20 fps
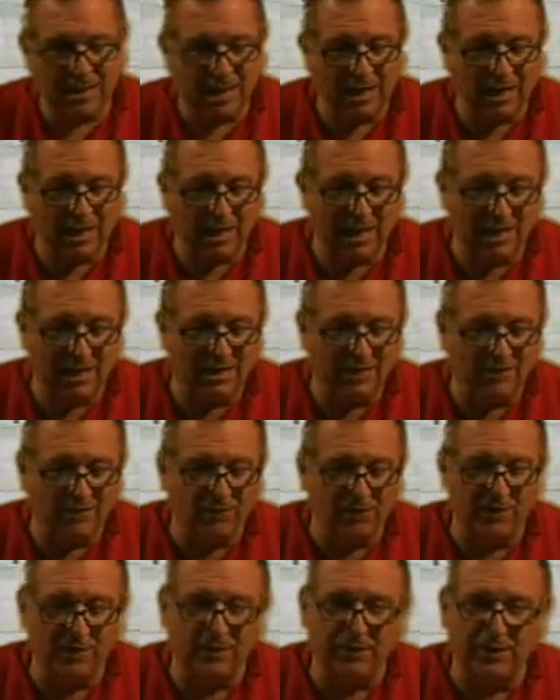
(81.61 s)
a high
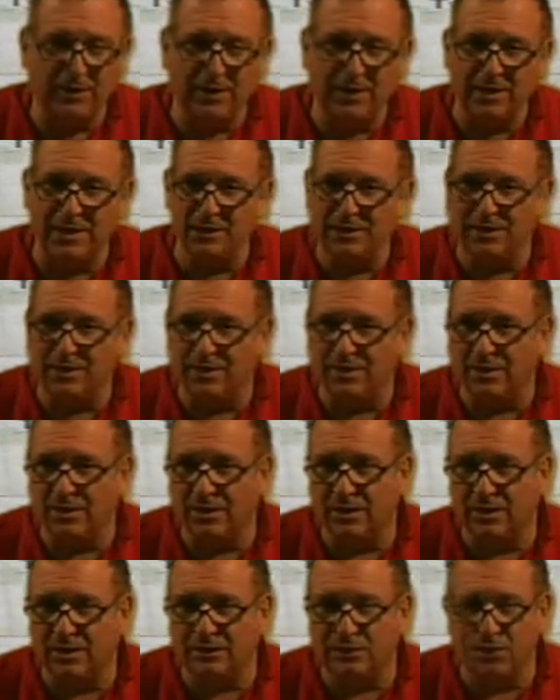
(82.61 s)
of 50, and there
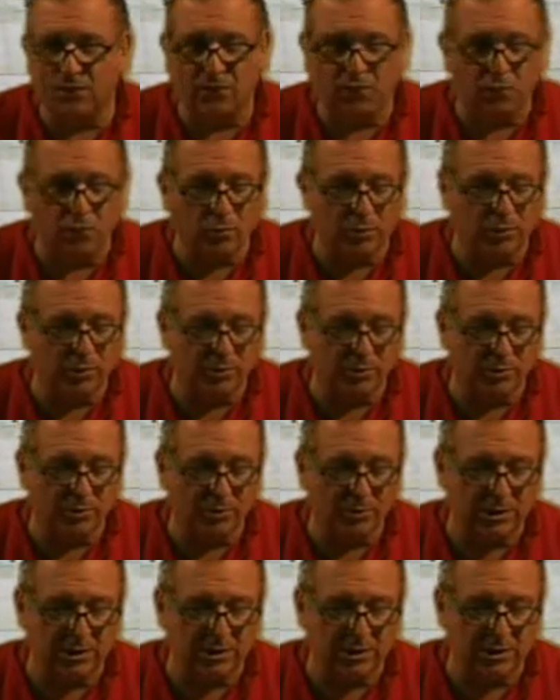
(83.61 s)
is a
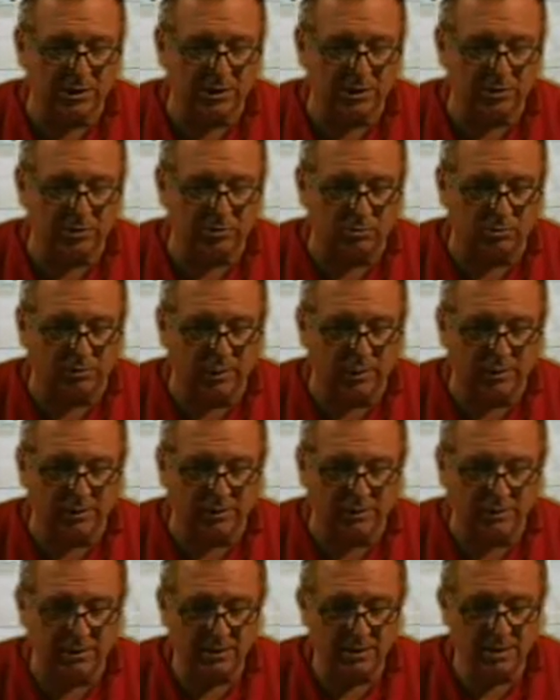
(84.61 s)
40% chance of
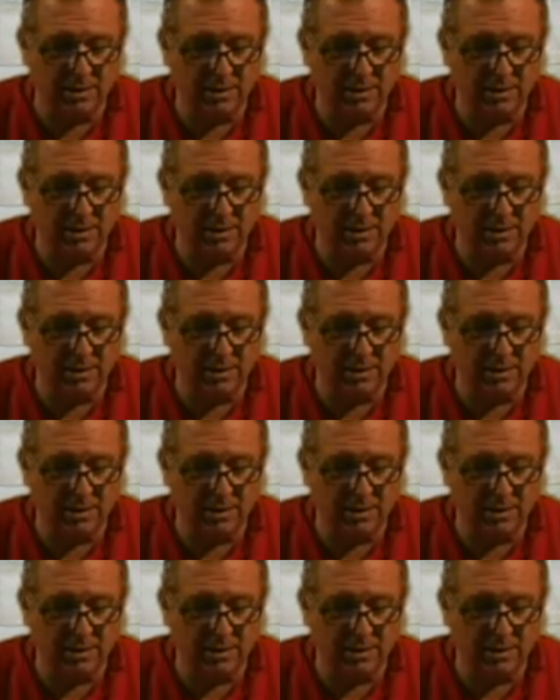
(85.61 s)
rain.